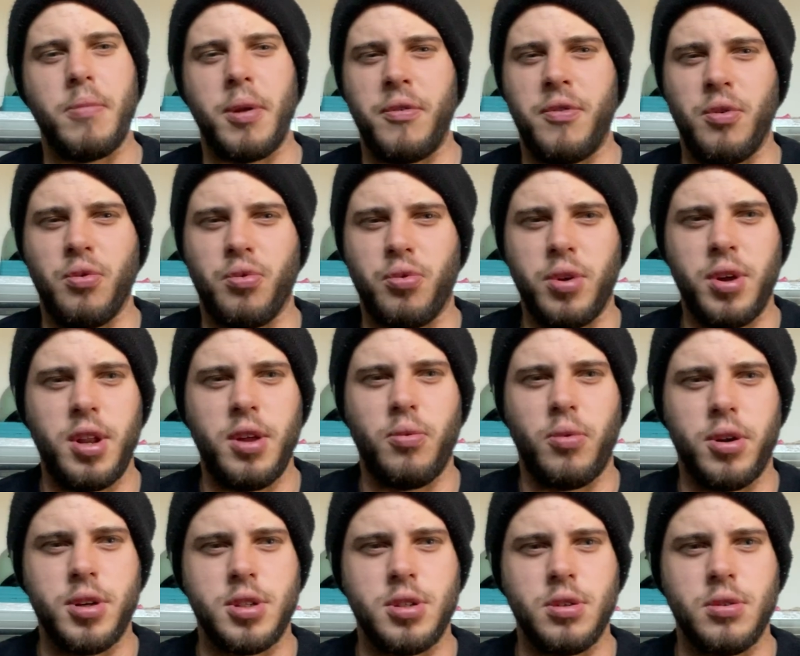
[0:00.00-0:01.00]
really
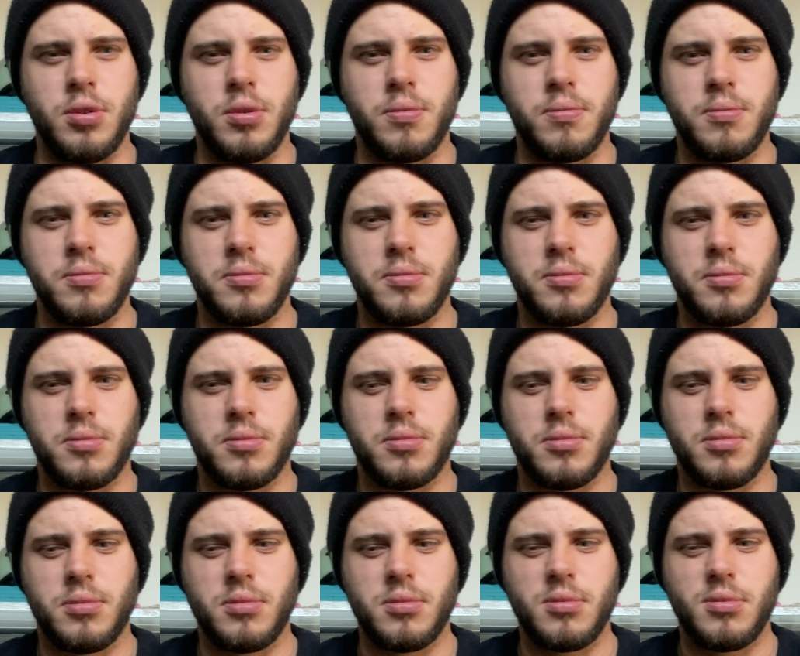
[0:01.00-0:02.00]
want to
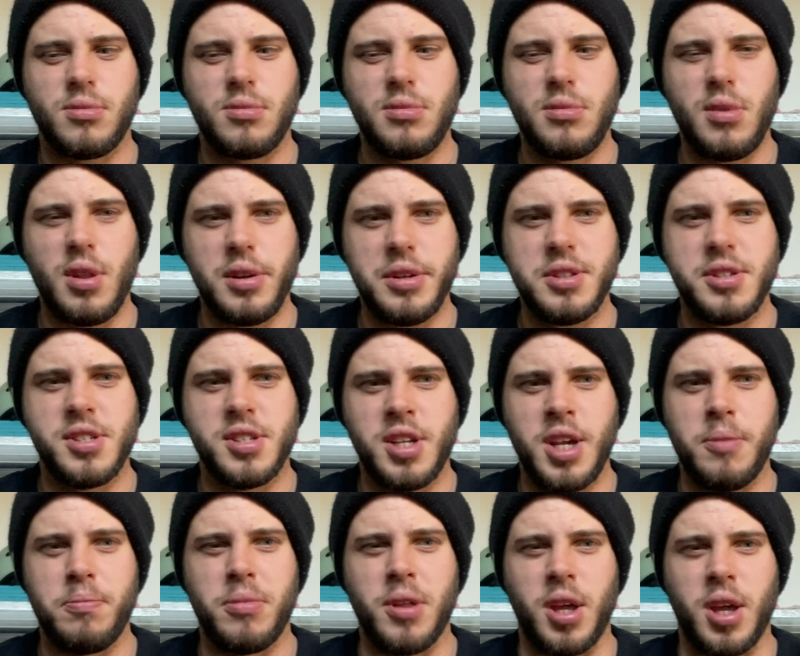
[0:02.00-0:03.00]

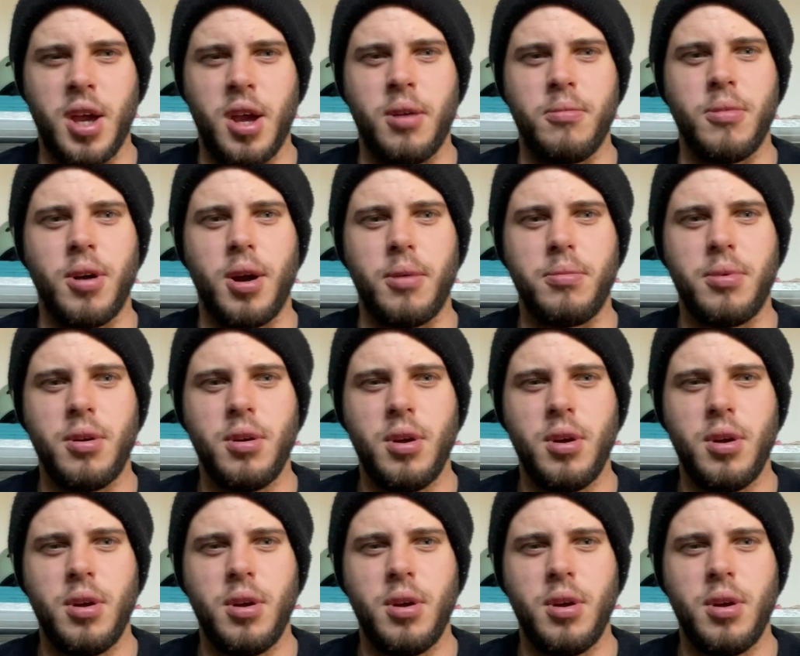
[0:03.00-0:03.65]
step the game up,